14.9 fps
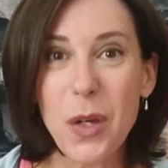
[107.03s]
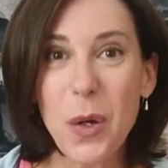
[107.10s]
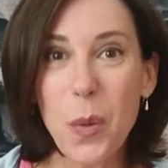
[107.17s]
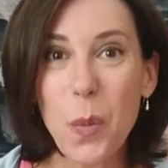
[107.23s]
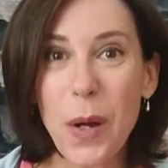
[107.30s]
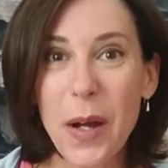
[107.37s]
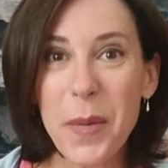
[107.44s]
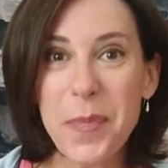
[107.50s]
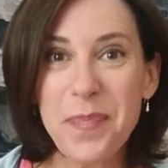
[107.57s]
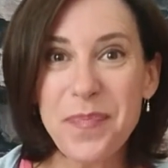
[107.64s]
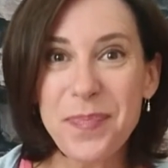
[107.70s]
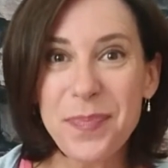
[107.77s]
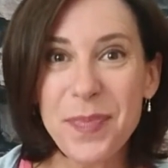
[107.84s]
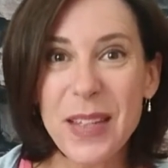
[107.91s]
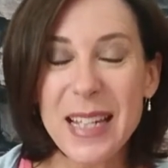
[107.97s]
Well,
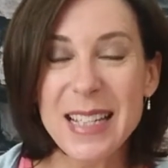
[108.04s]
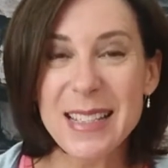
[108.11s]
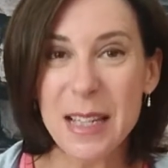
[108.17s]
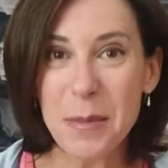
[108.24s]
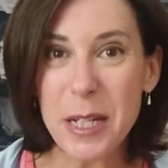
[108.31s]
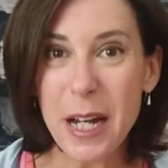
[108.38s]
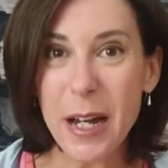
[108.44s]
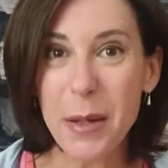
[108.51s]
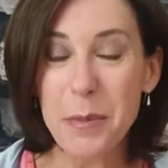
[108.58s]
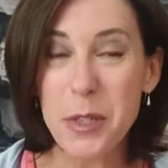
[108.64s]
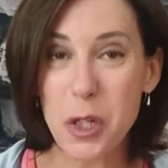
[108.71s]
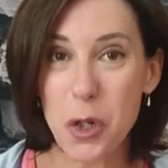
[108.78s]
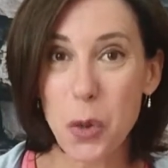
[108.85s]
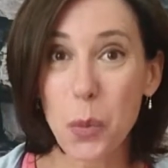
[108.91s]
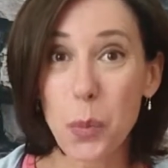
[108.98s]

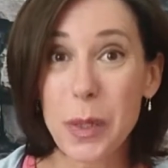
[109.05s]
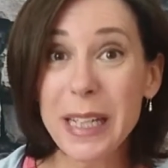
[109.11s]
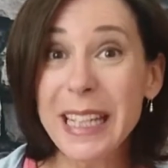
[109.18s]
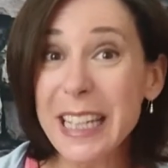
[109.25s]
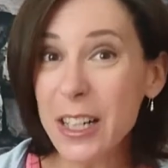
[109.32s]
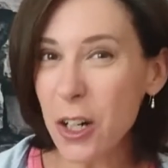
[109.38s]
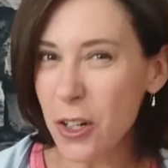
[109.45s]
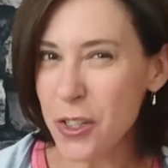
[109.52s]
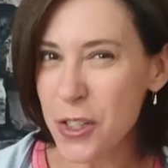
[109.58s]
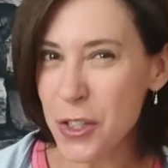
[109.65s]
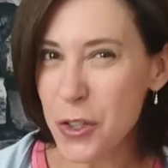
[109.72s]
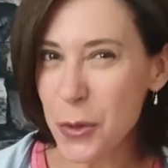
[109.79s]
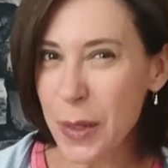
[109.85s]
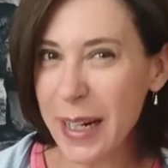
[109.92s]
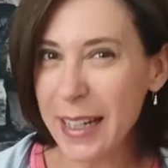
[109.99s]
sometimes you're really
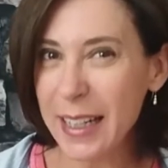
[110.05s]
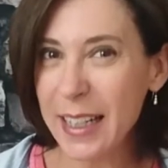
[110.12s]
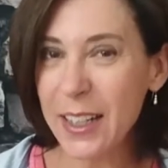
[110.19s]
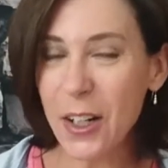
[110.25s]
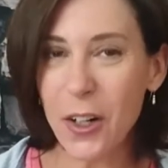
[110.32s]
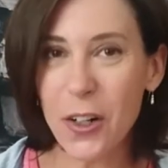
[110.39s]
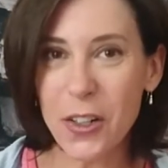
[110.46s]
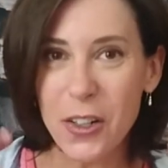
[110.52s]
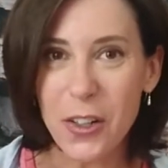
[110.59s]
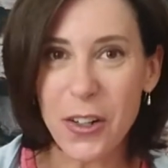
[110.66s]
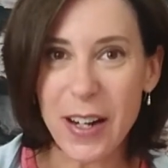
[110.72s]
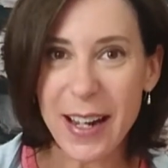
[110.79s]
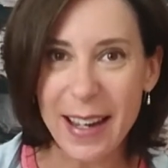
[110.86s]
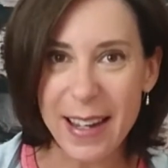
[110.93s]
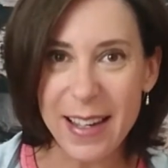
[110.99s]
concentrated on your
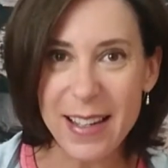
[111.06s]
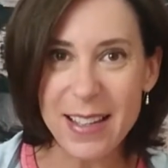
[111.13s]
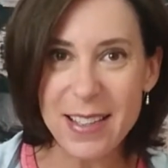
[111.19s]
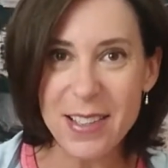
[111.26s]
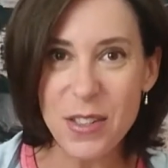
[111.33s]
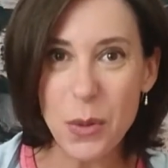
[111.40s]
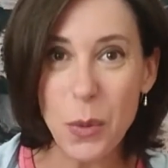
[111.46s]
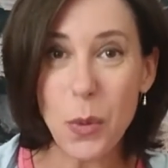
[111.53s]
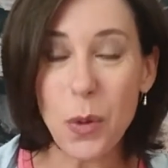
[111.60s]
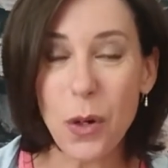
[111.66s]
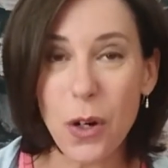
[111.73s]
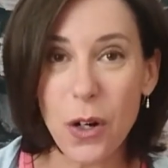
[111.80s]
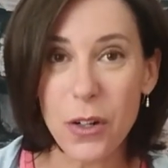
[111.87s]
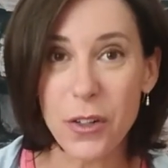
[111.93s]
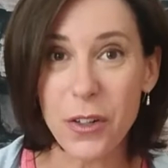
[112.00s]
hands
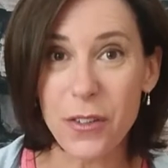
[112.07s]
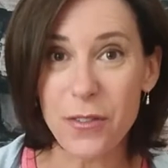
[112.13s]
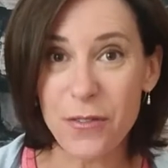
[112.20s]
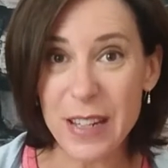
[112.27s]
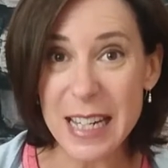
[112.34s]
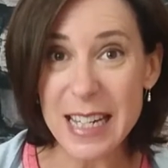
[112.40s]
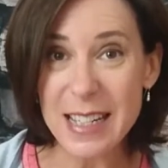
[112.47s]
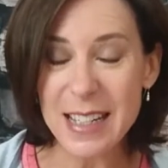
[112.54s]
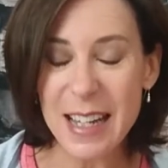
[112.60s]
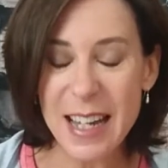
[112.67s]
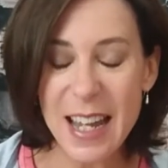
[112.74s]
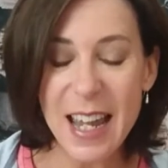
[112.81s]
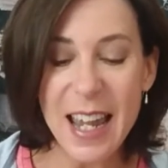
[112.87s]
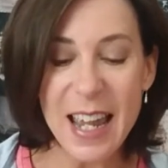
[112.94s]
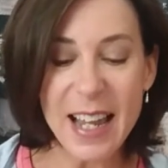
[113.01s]
or on your feet,
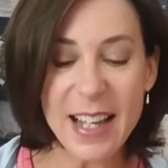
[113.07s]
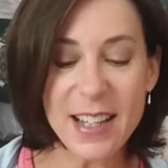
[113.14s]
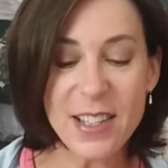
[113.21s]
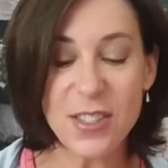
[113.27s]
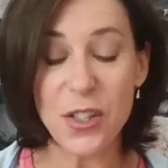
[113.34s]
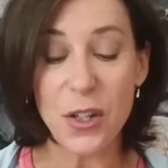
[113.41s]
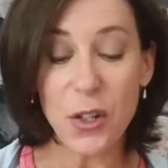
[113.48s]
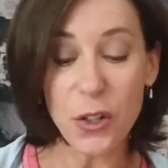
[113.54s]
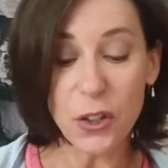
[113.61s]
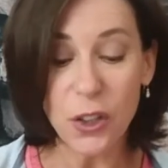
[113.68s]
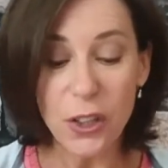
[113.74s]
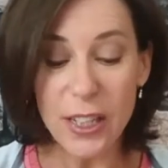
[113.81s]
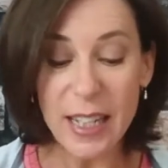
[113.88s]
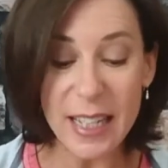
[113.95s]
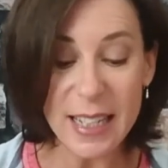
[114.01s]
and so you're
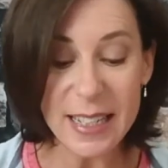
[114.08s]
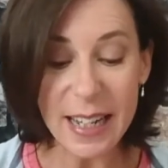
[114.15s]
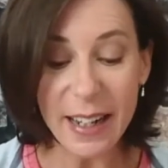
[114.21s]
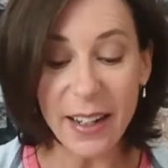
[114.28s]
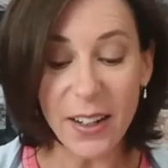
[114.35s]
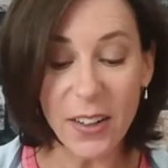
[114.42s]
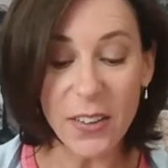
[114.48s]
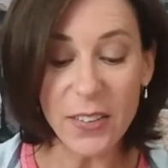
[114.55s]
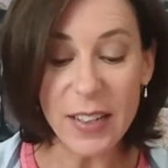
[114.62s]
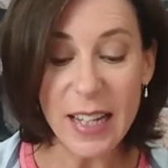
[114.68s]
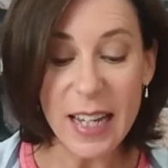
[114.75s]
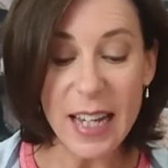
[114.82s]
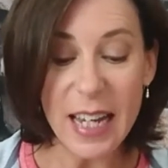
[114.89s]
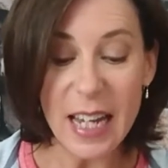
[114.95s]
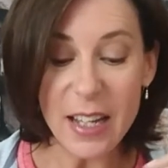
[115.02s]
looking down
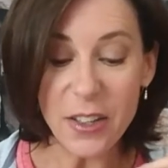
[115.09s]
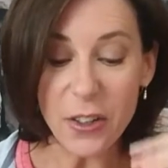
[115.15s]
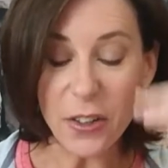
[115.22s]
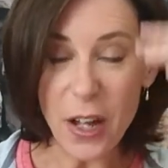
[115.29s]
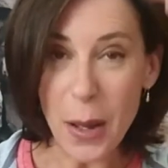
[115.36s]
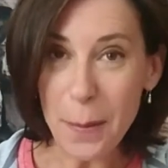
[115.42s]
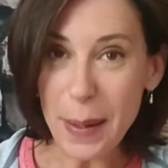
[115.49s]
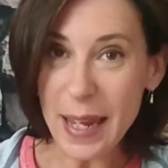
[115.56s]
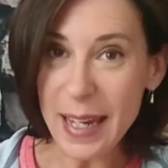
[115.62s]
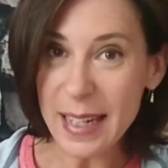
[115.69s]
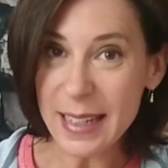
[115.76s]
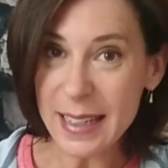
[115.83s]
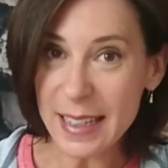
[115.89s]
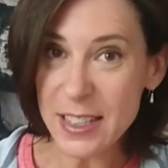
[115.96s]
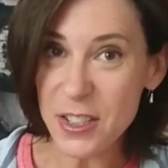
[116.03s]
and you're not paying
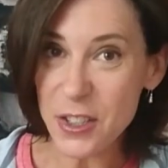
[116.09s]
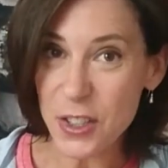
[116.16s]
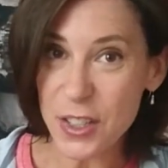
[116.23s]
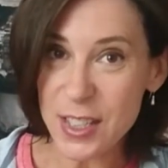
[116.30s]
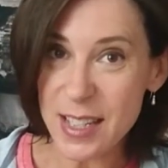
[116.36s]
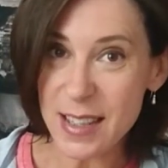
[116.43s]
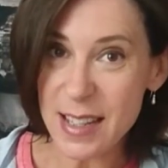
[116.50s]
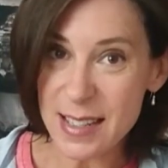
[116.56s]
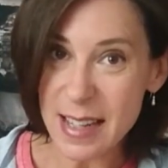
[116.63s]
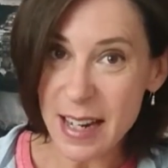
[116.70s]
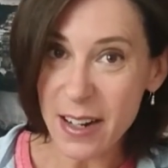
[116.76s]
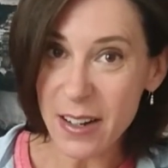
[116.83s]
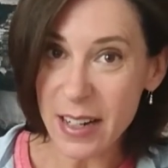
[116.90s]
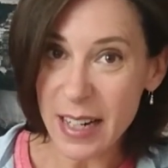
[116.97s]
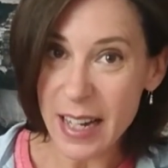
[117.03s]
attention to this
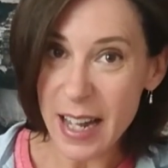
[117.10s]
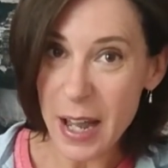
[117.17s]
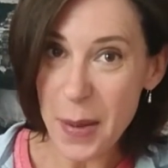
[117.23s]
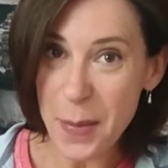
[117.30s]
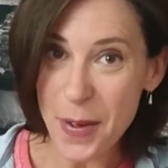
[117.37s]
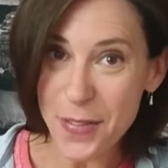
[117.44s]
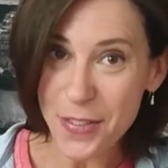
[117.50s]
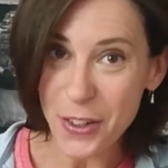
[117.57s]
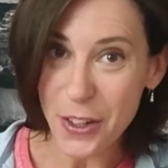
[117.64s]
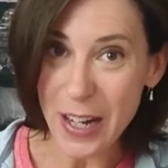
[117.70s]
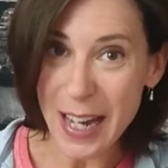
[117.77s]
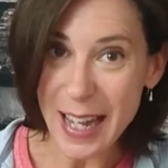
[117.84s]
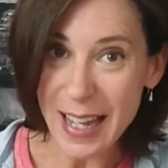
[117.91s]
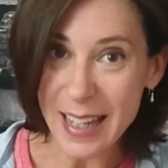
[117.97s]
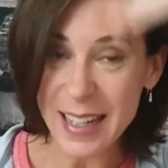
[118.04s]
area above your
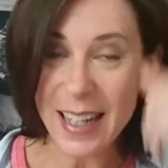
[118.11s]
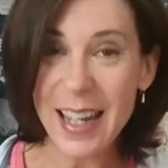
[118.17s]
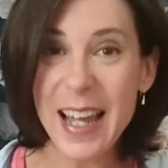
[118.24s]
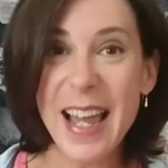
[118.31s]
head.